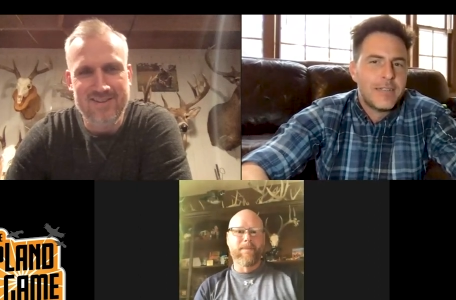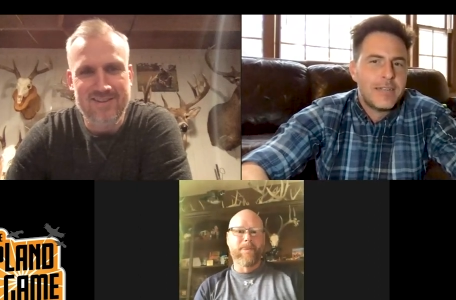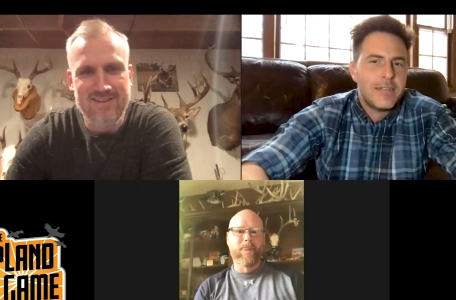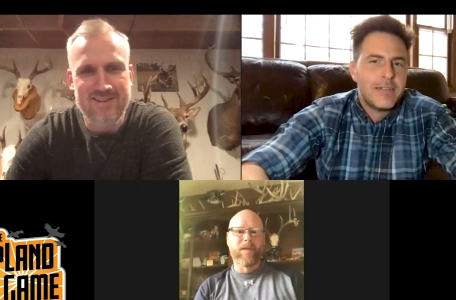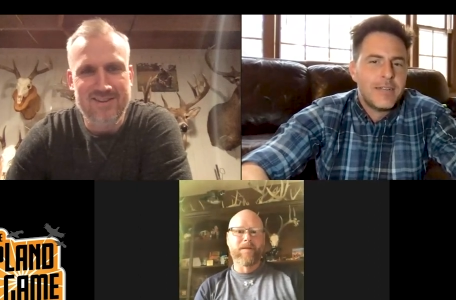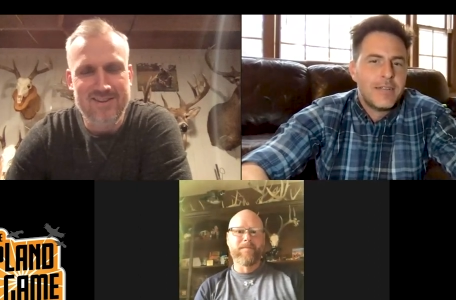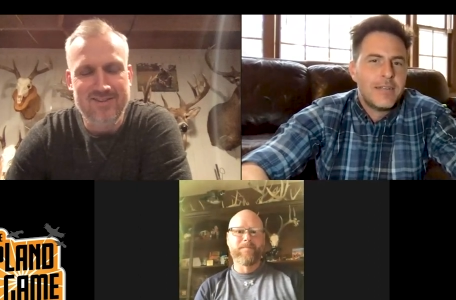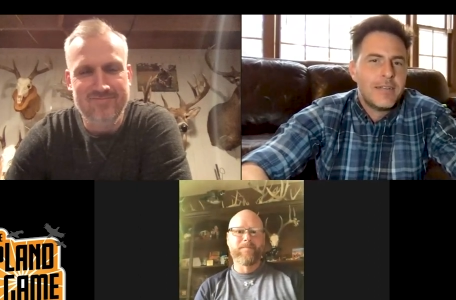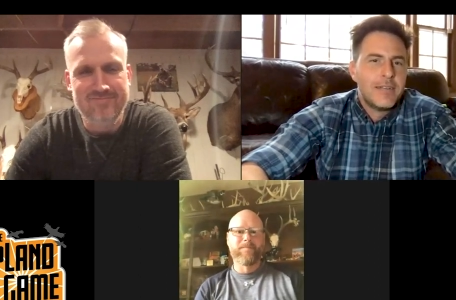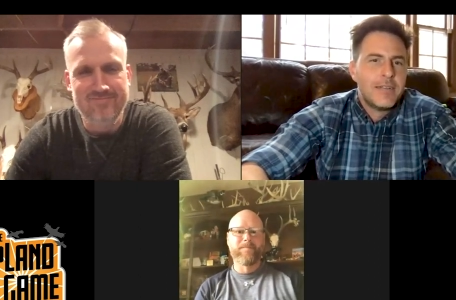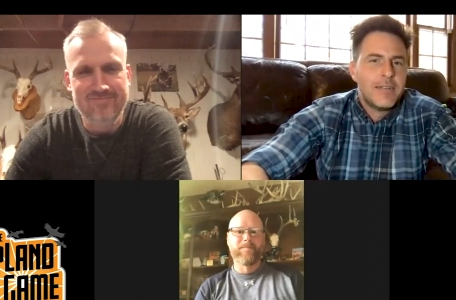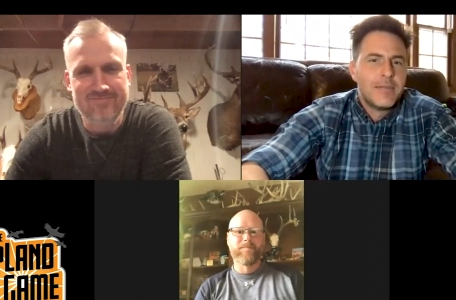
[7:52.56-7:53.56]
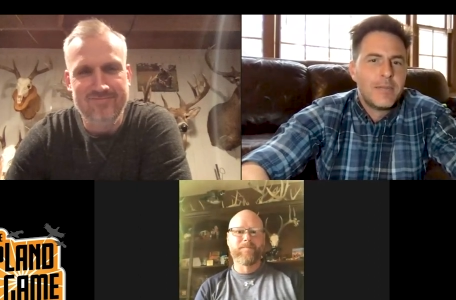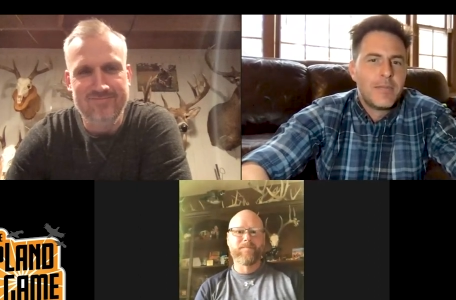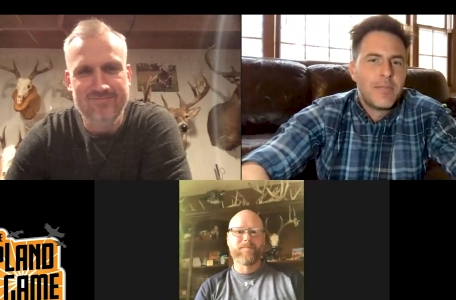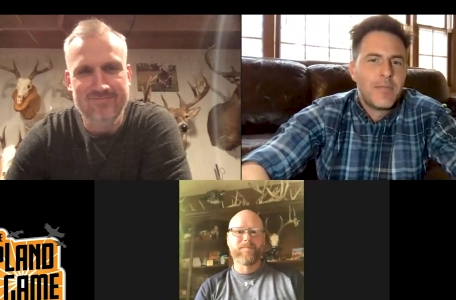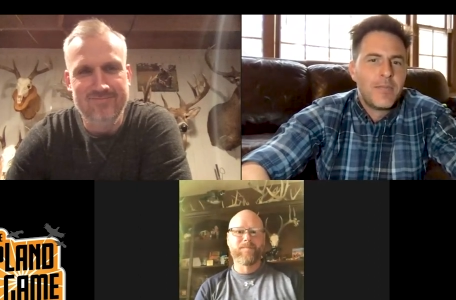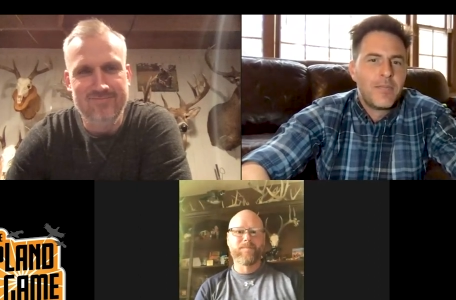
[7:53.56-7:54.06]

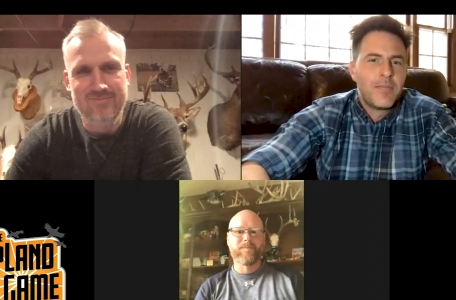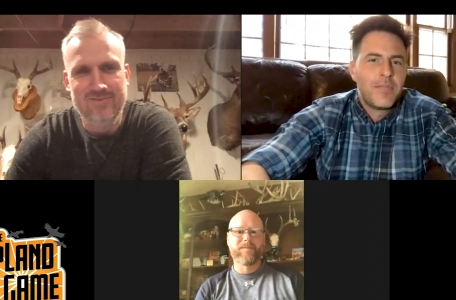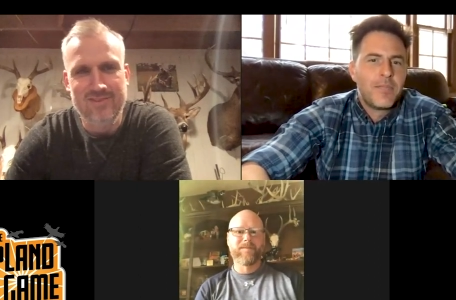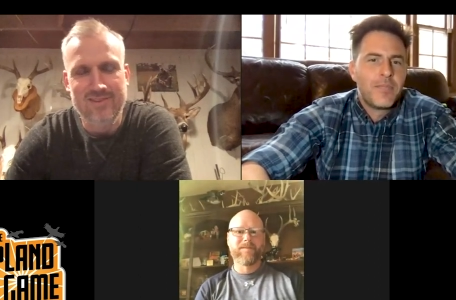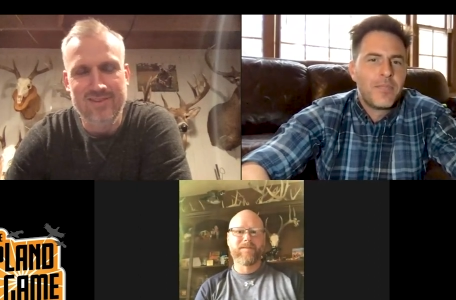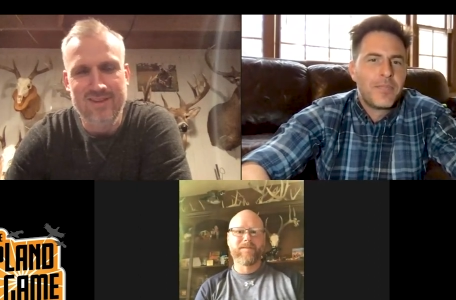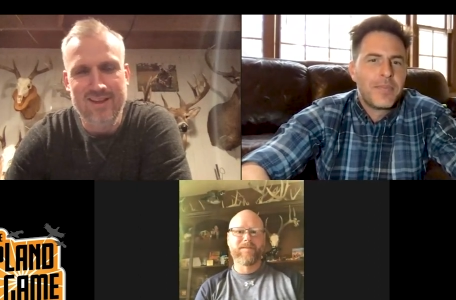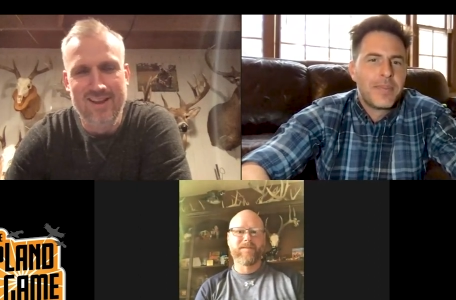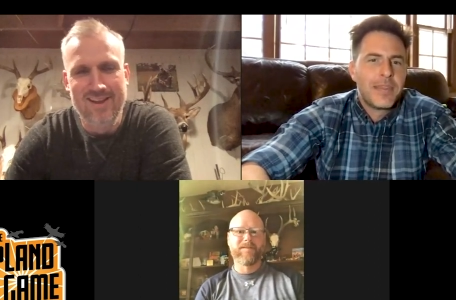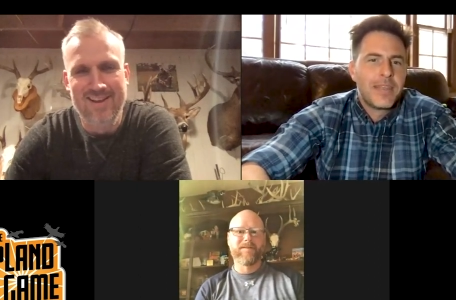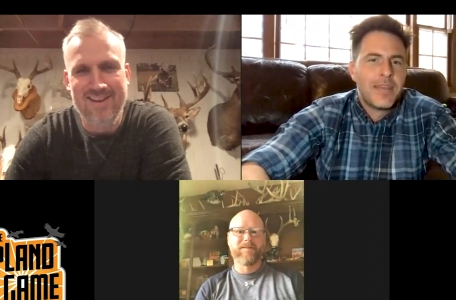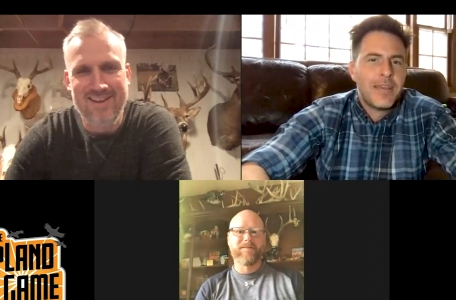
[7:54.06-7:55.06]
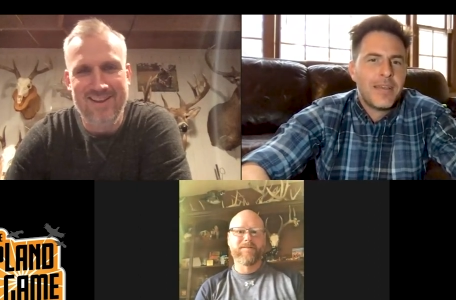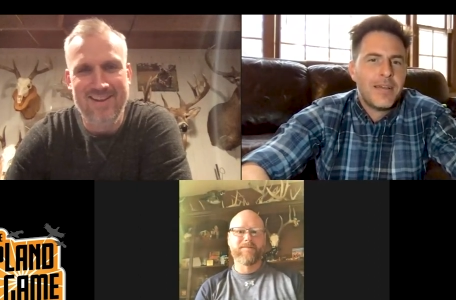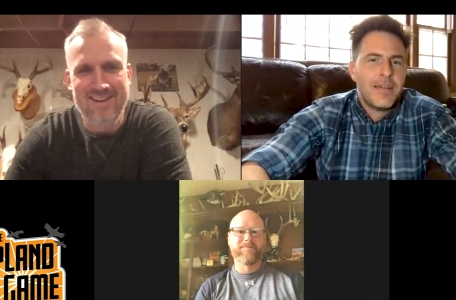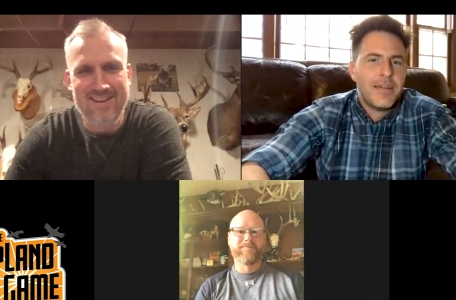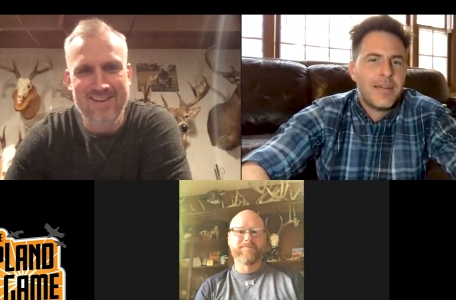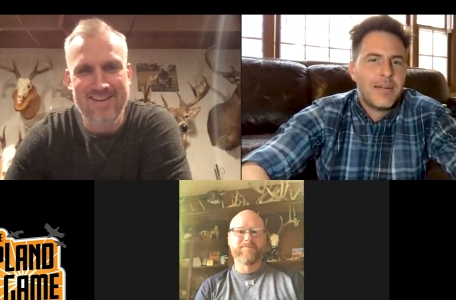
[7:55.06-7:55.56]

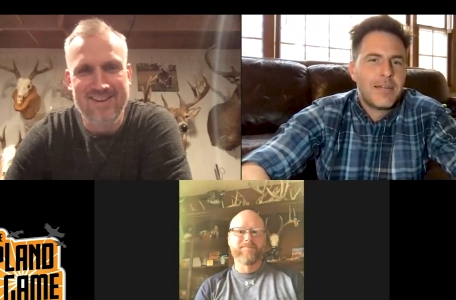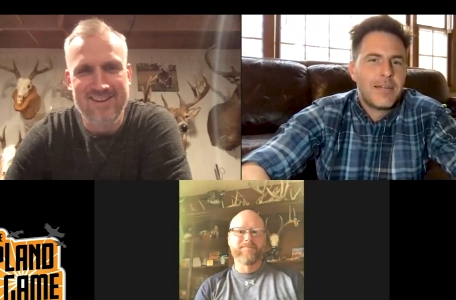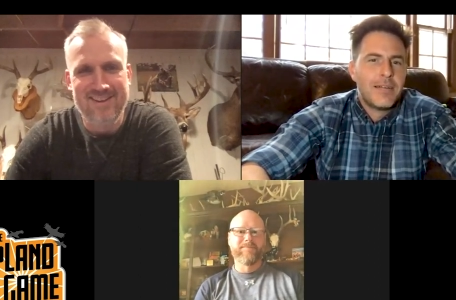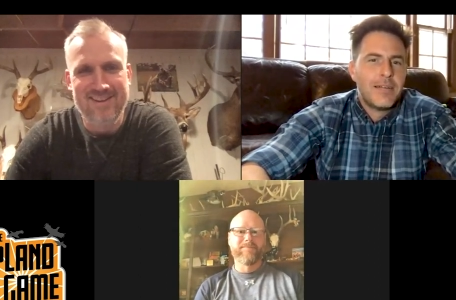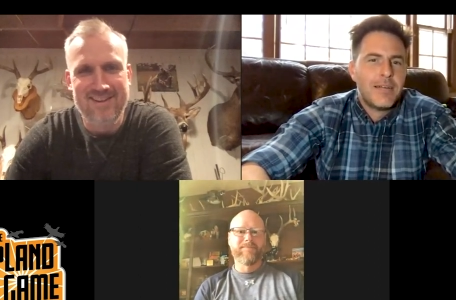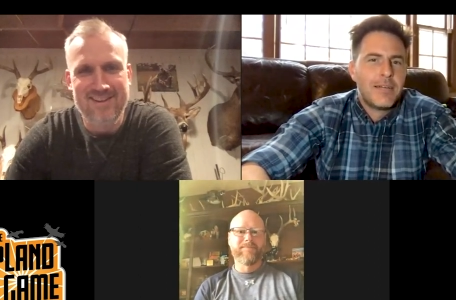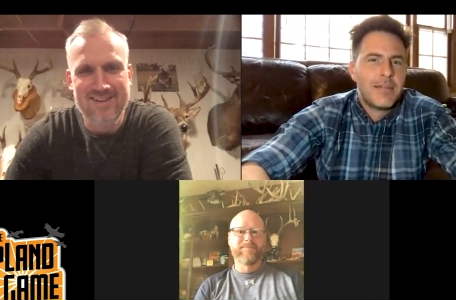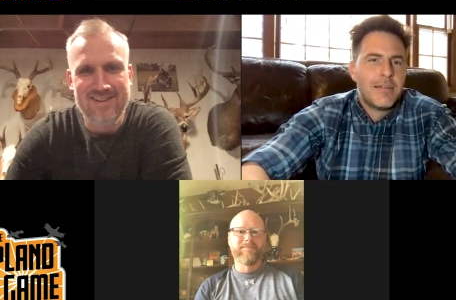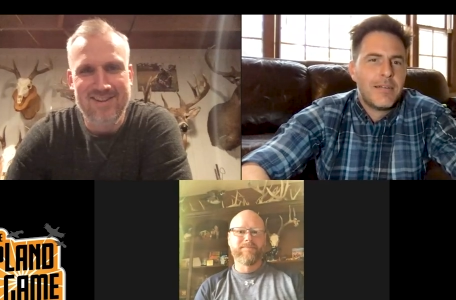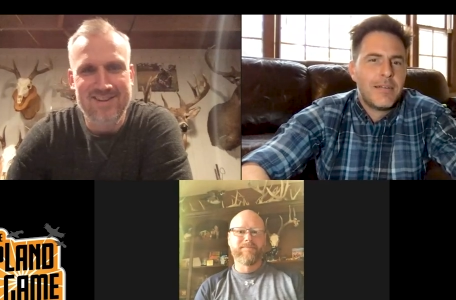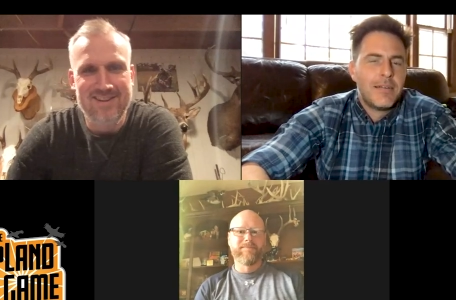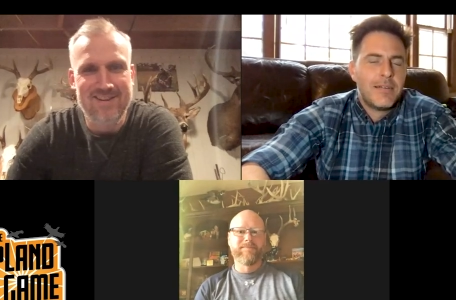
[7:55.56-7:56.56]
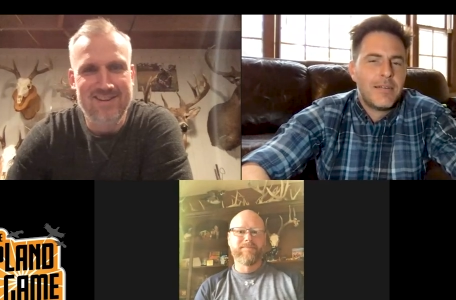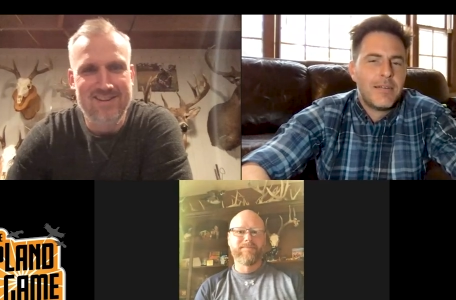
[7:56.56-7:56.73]
(no one is talking)